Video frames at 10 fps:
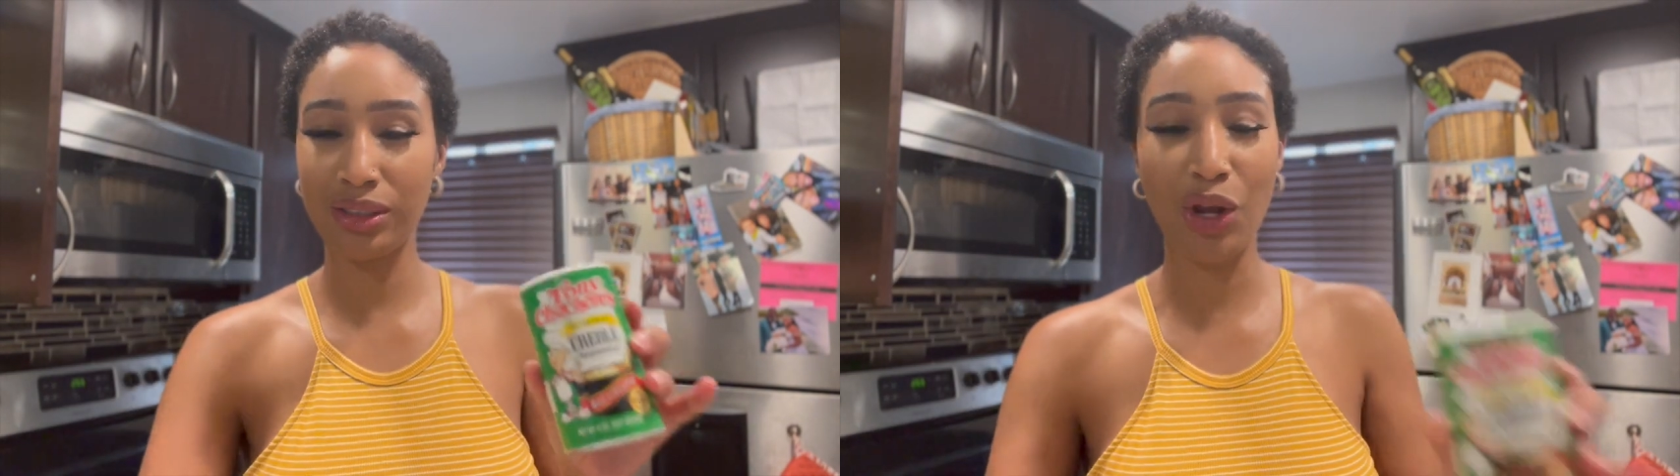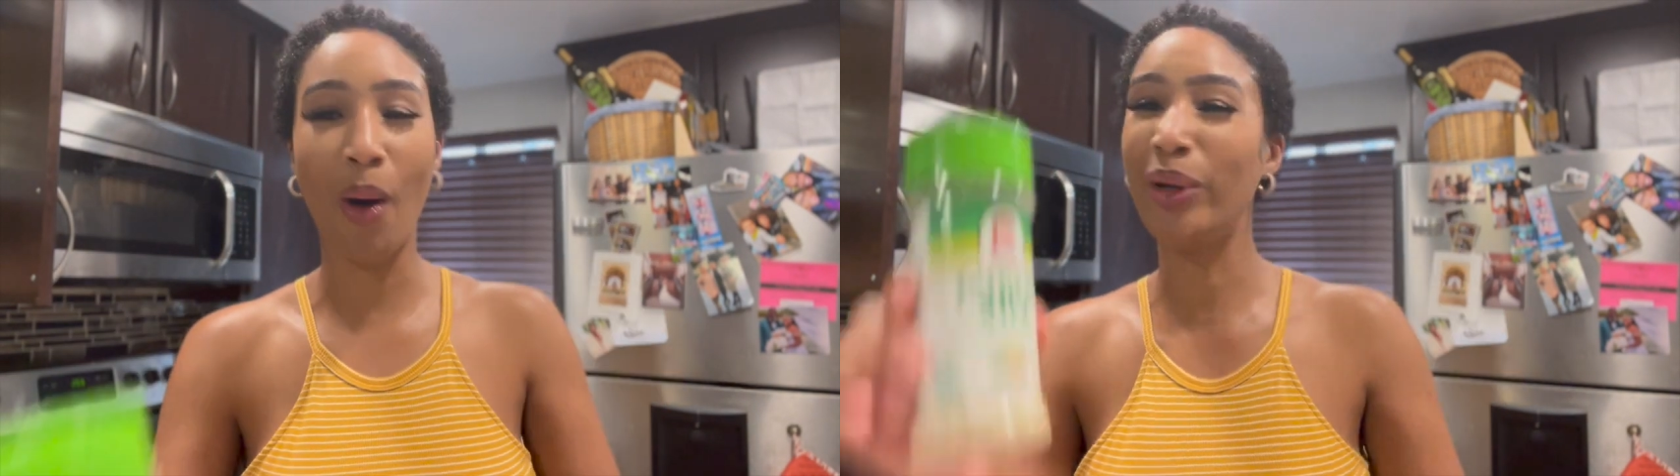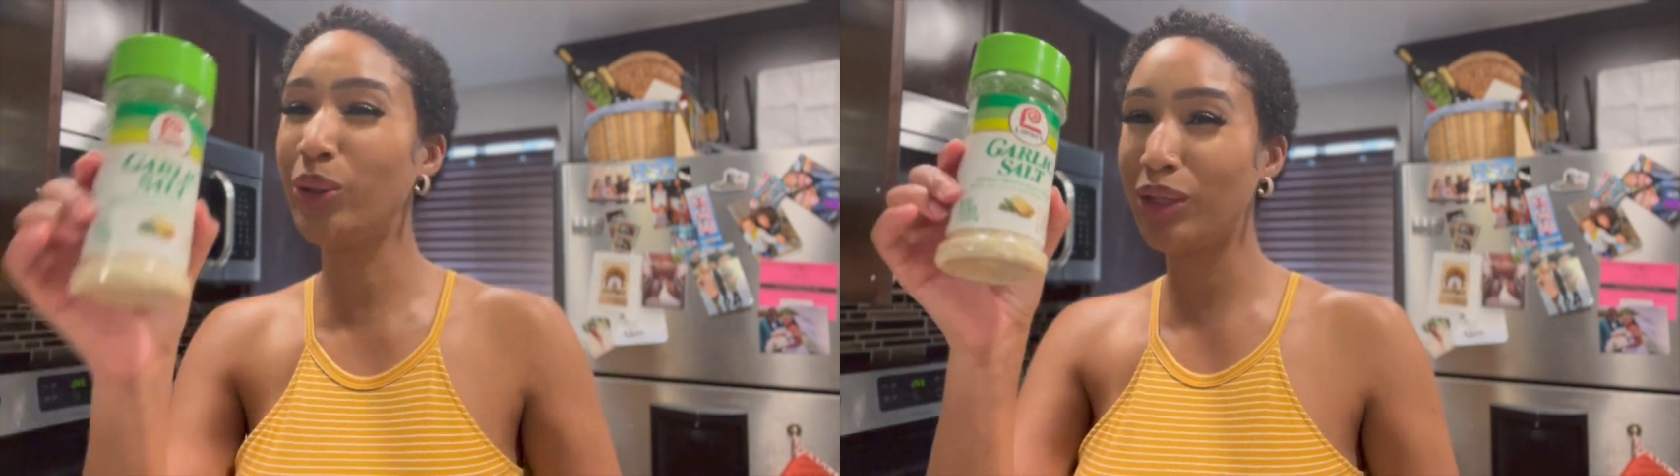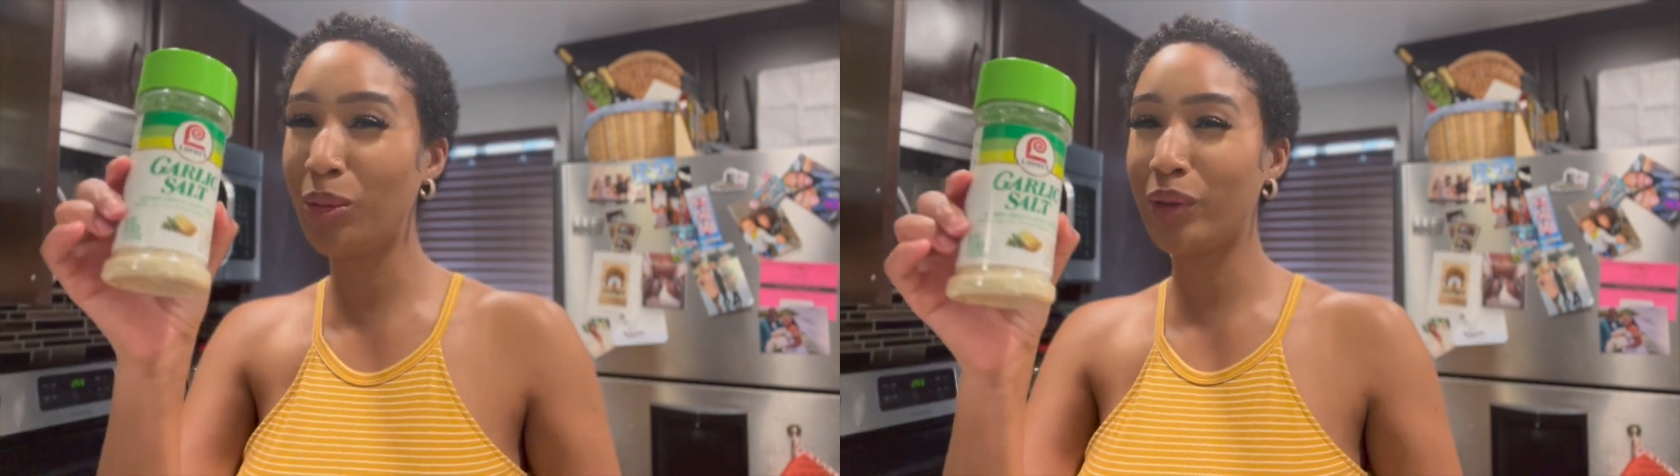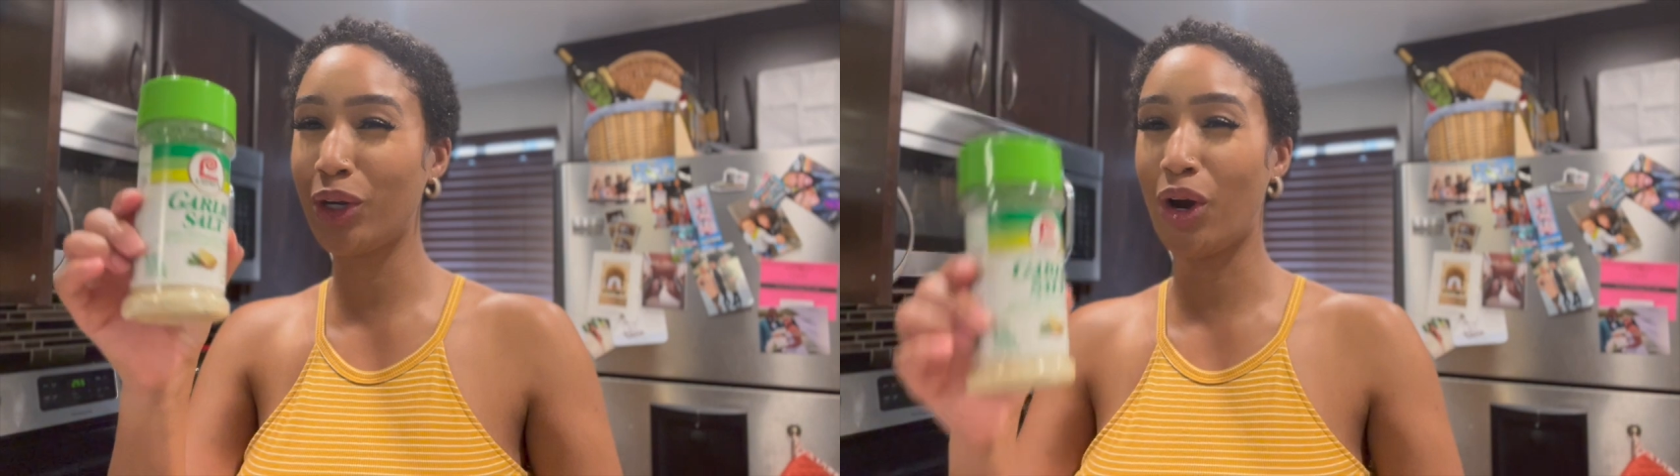No, I'm gonna do a little
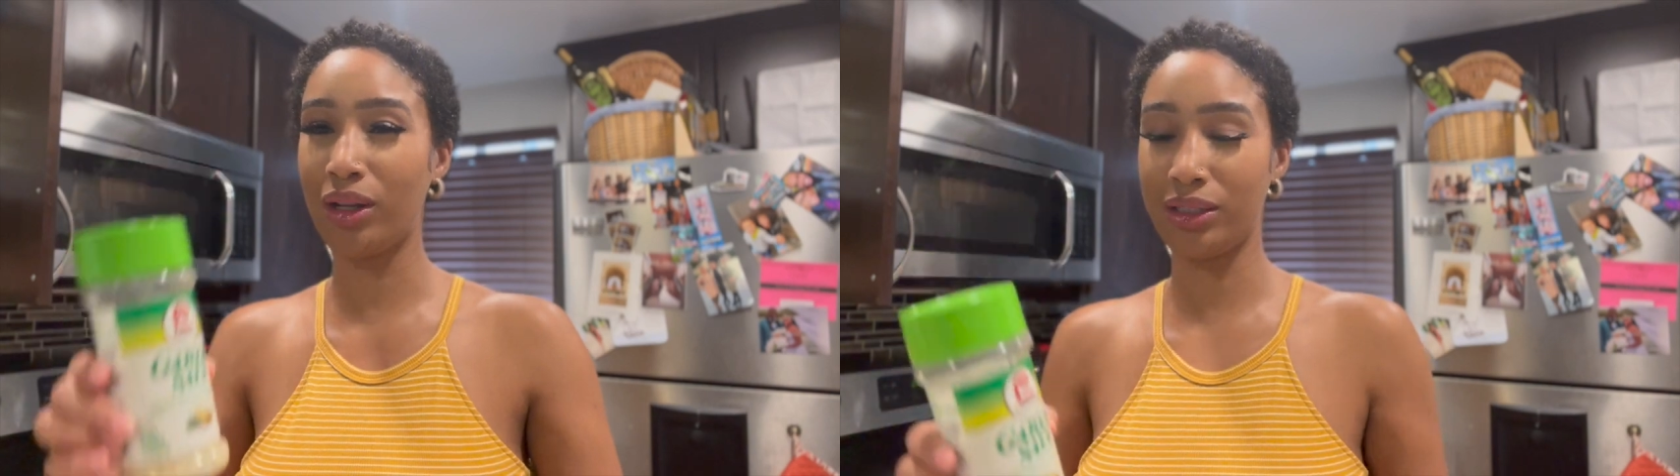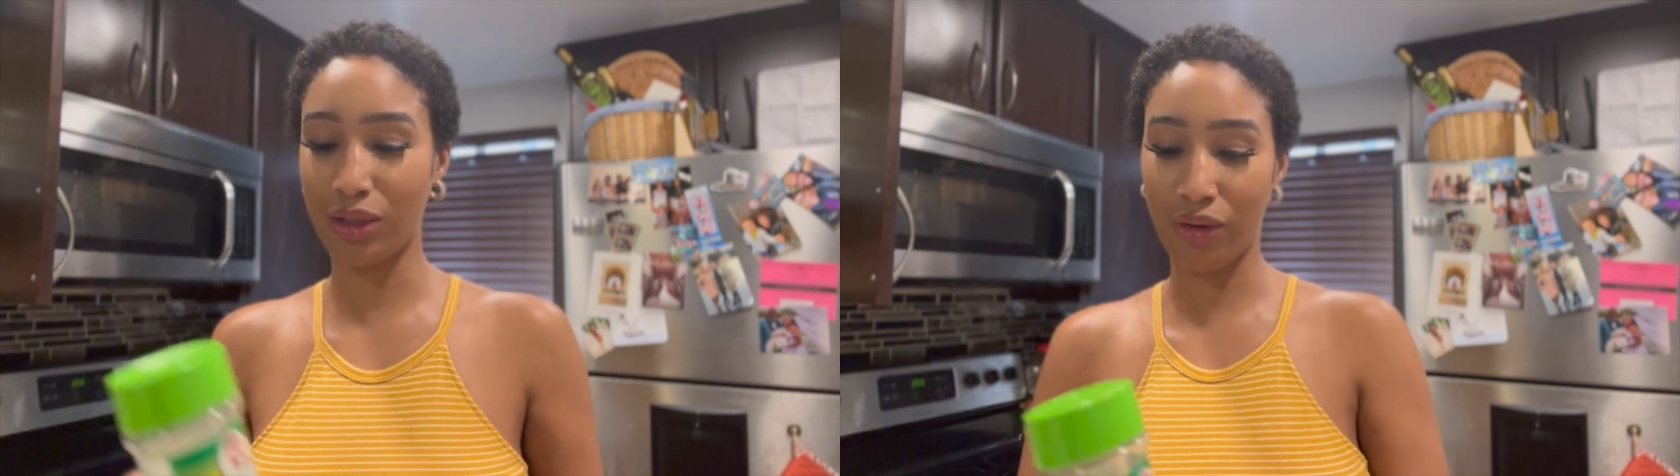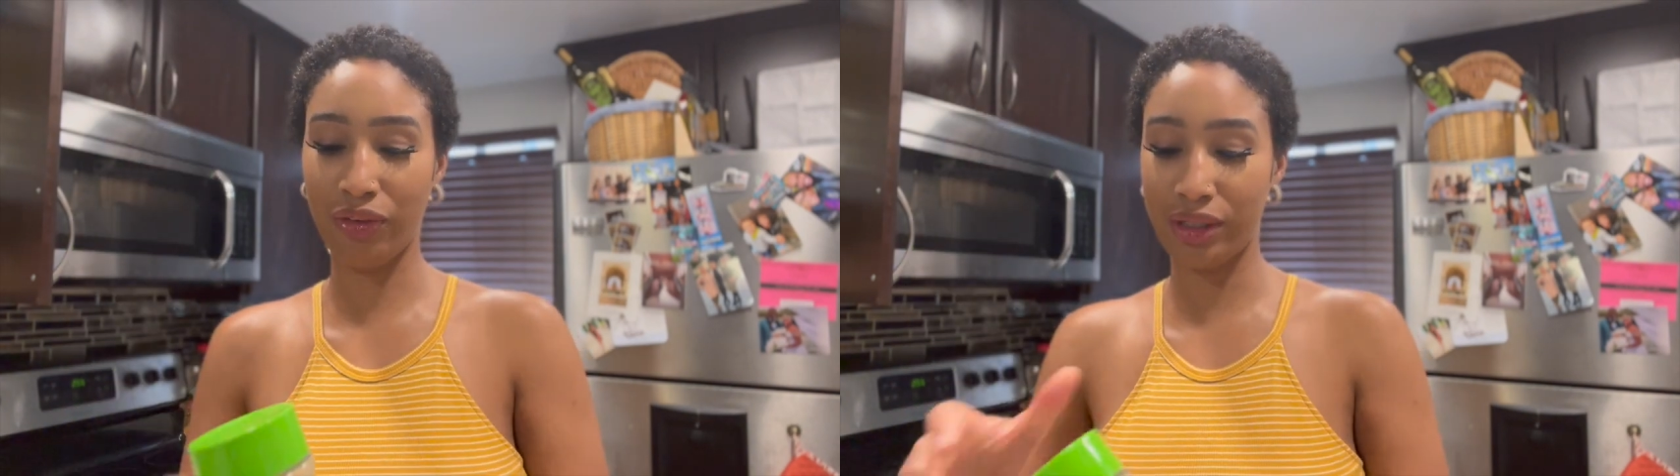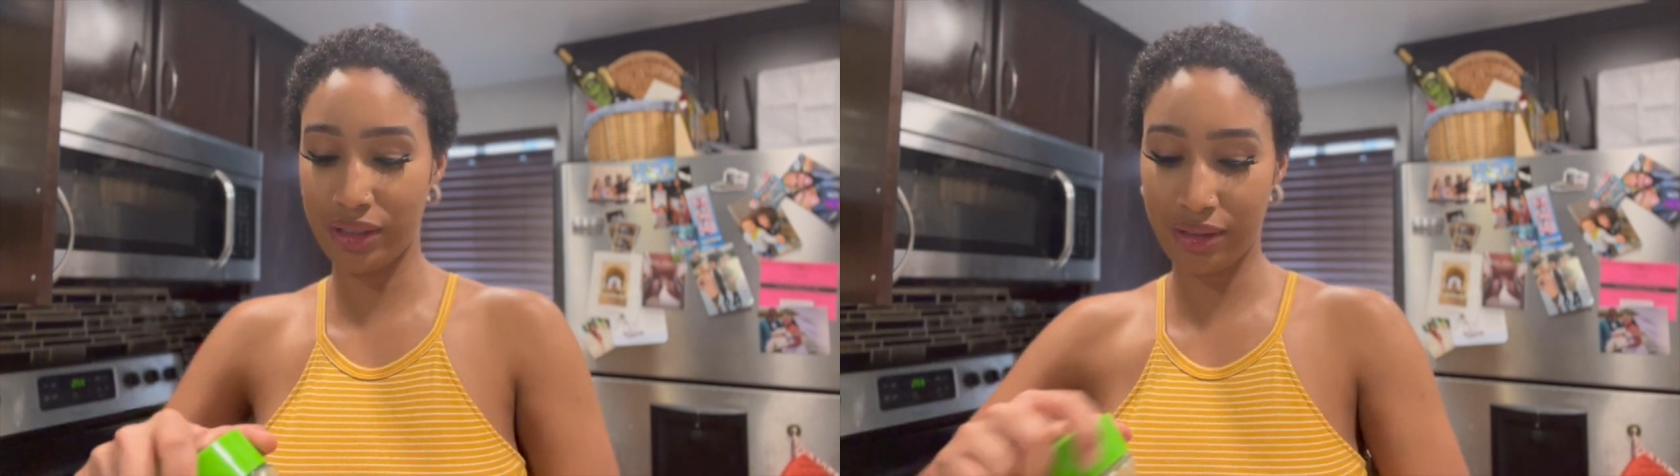with the garlic salt first.